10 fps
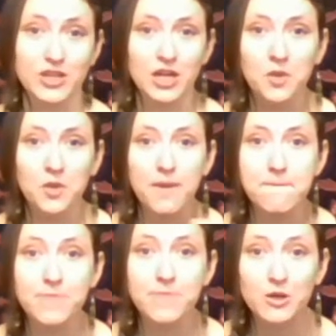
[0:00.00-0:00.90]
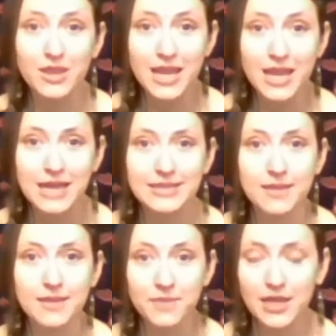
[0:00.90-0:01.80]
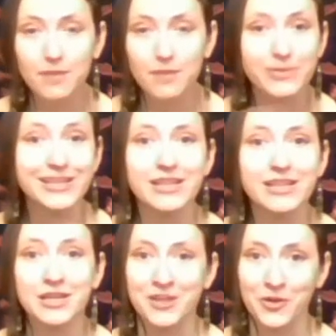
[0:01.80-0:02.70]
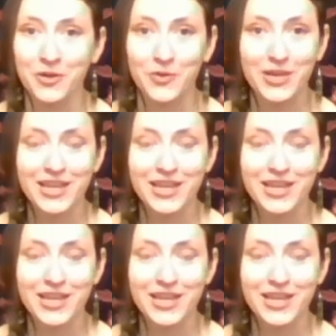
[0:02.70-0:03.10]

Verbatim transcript: You are birthing something completely new